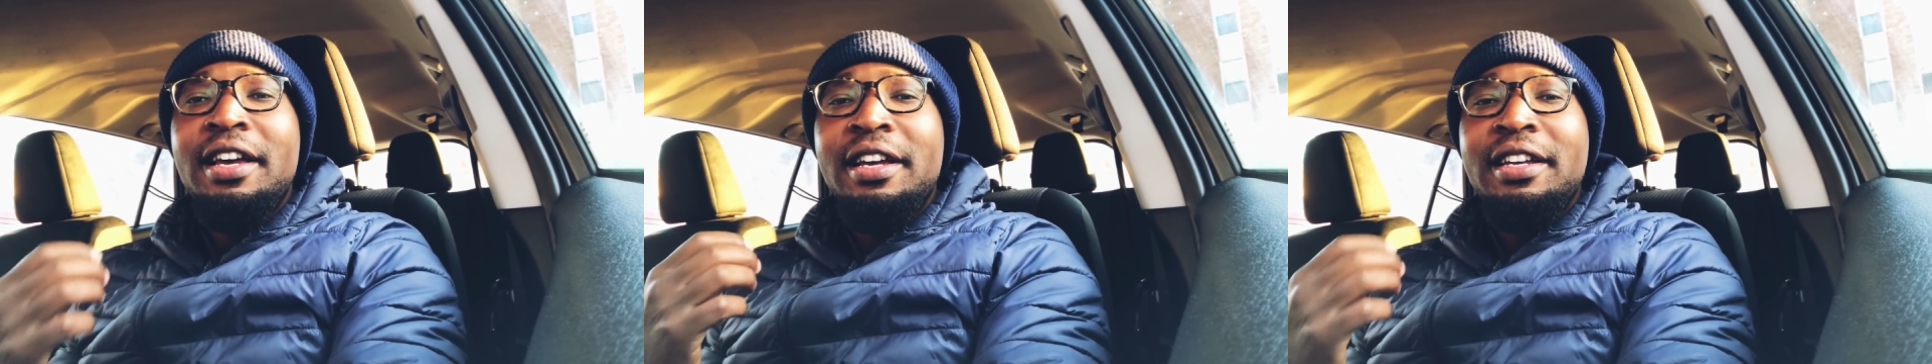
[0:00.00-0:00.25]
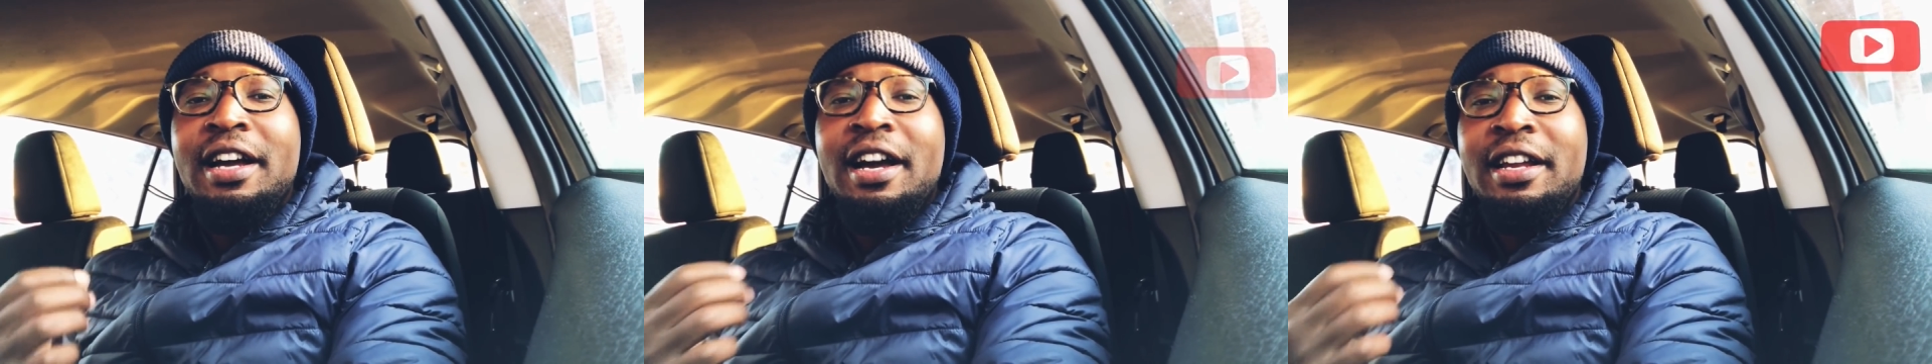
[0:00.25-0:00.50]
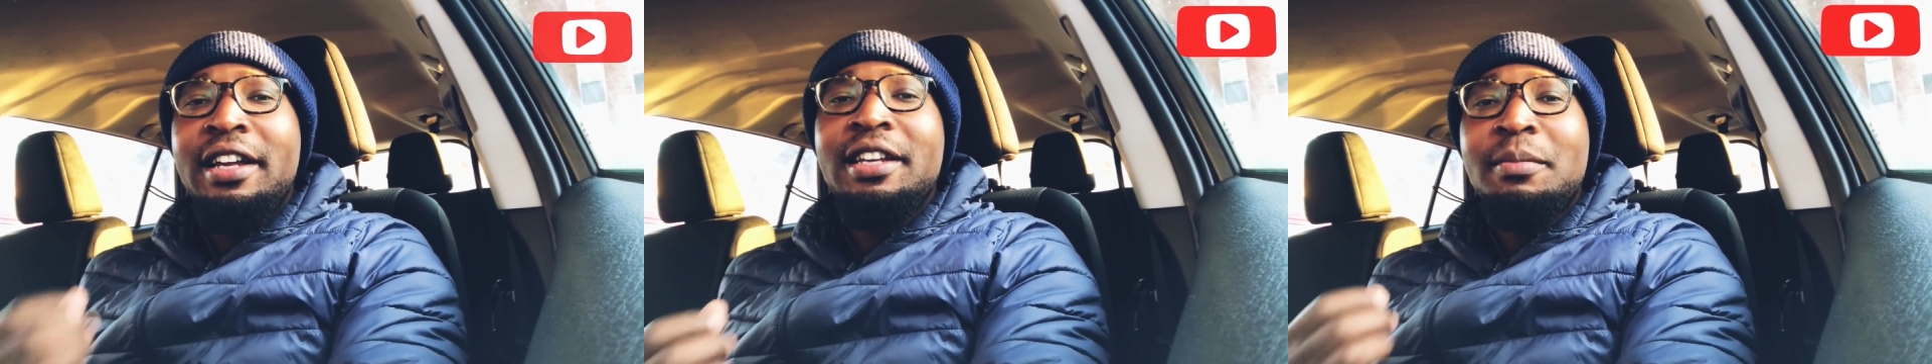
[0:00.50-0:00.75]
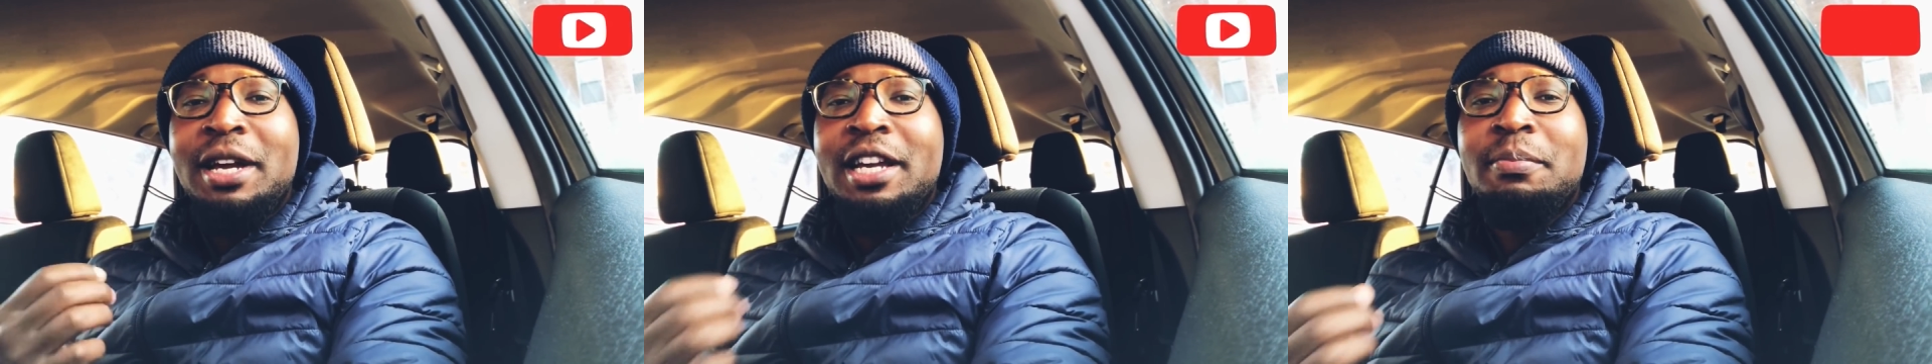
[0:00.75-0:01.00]
in
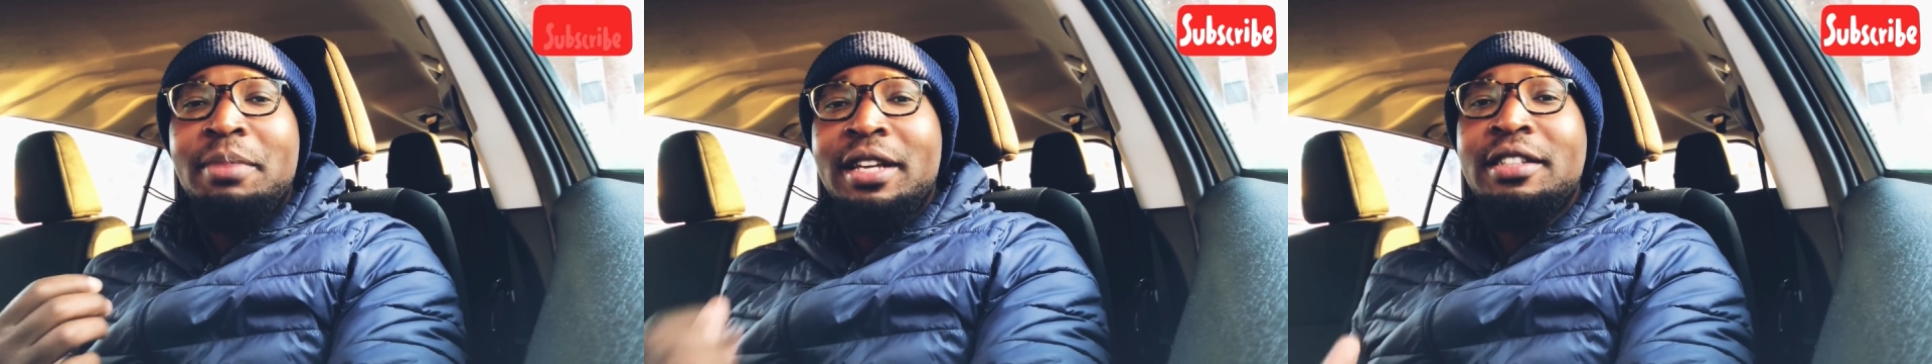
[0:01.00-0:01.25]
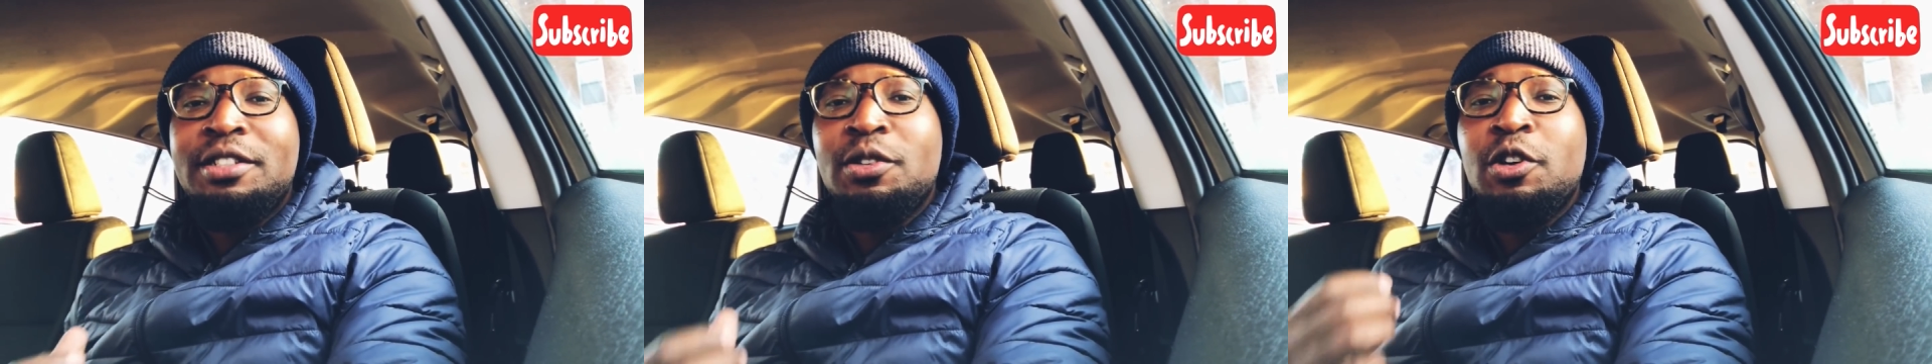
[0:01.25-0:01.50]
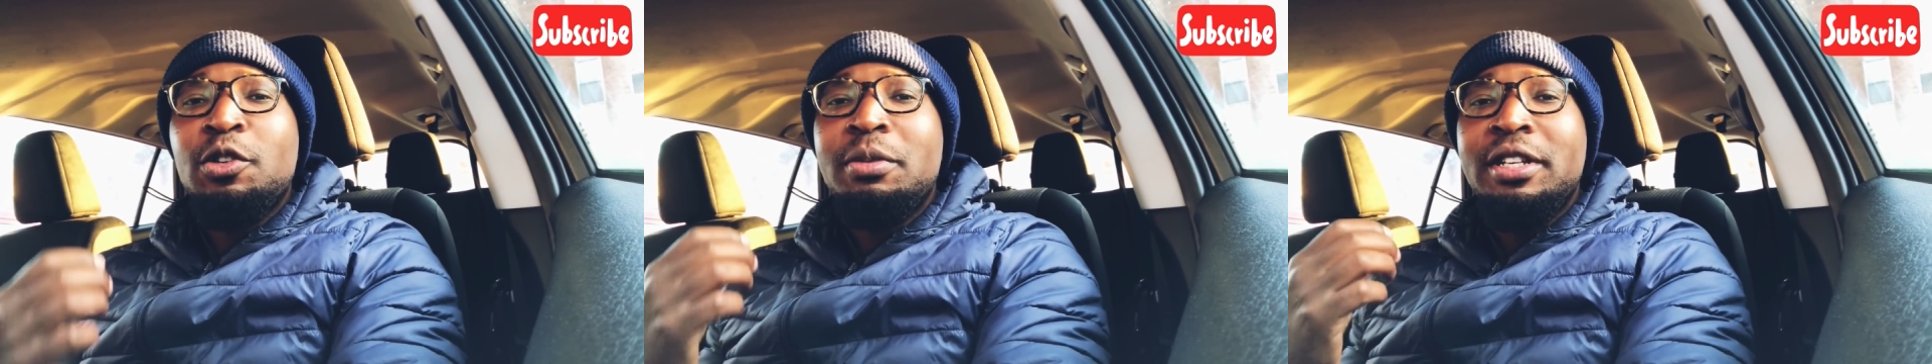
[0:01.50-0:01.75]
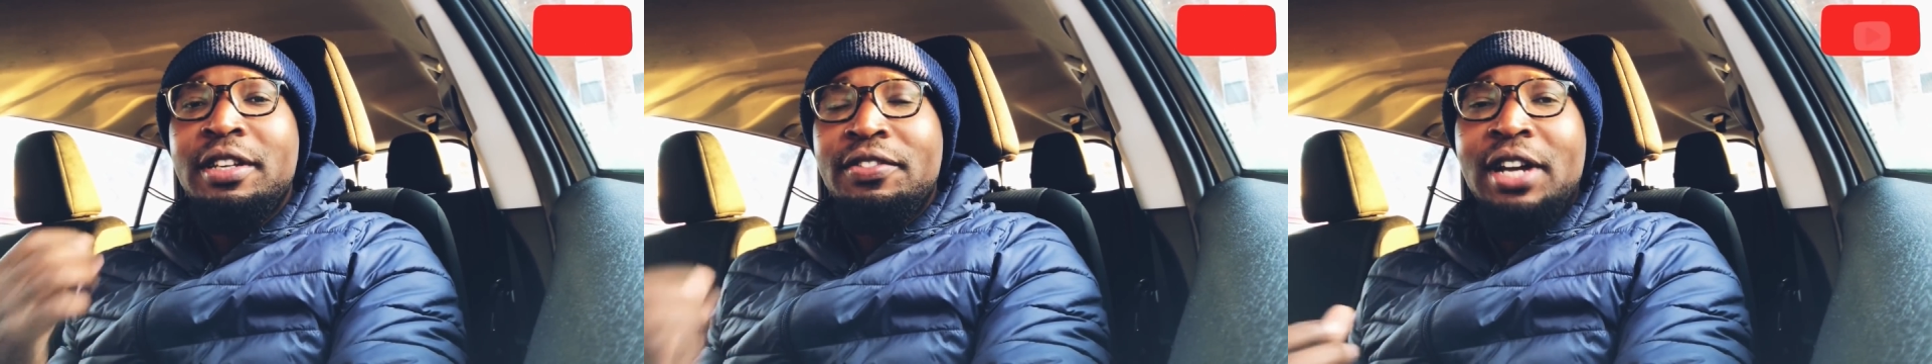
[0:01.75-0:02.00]
Canadian marketplace is going to
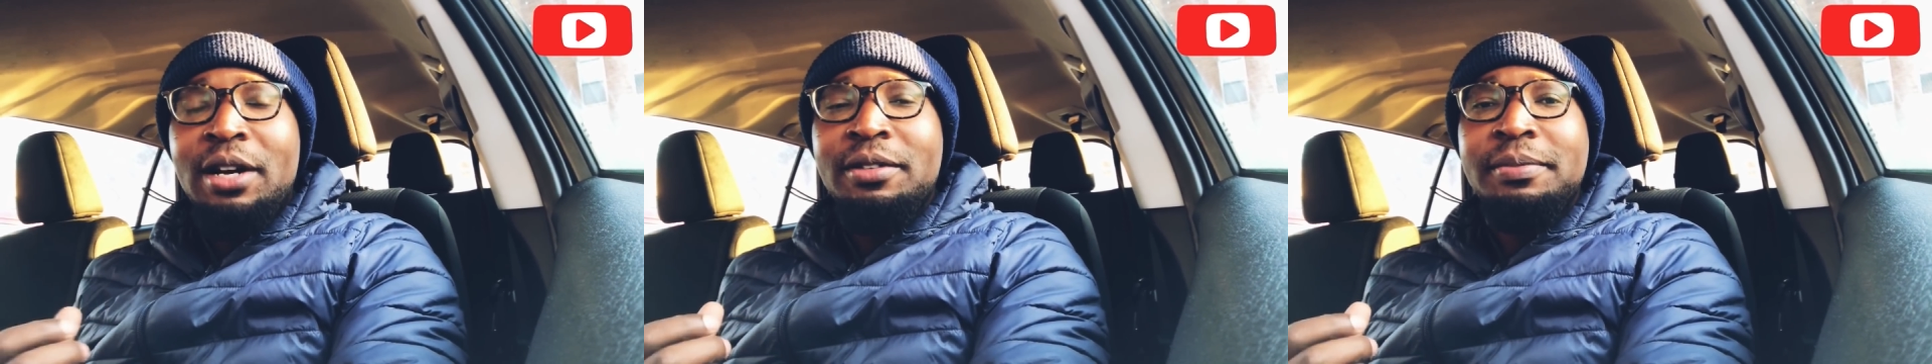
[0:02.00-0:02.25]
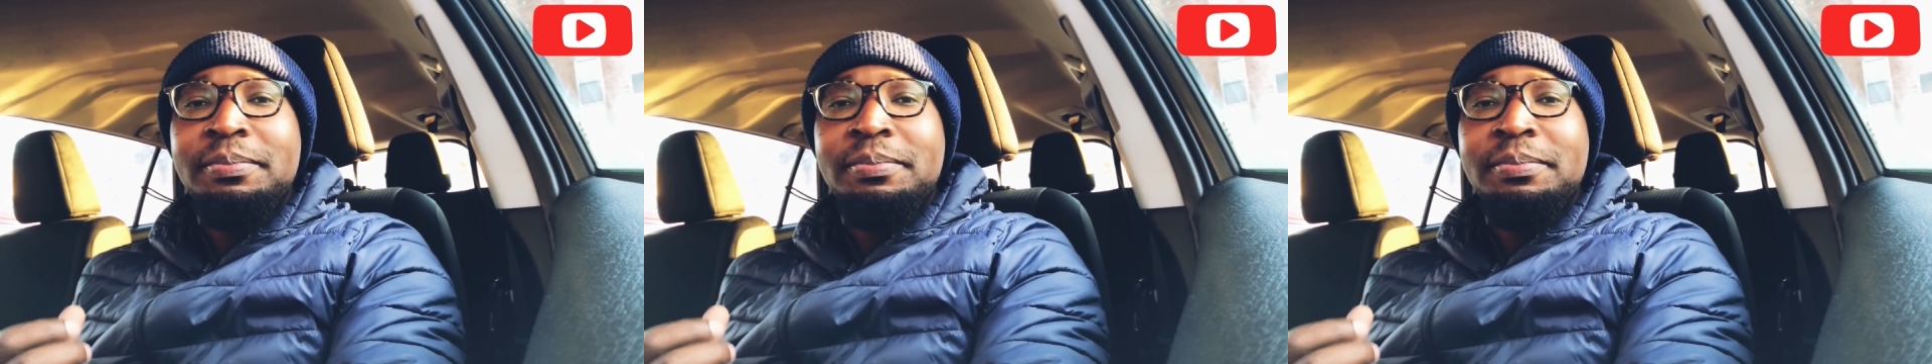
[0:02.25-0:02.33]
be difficult.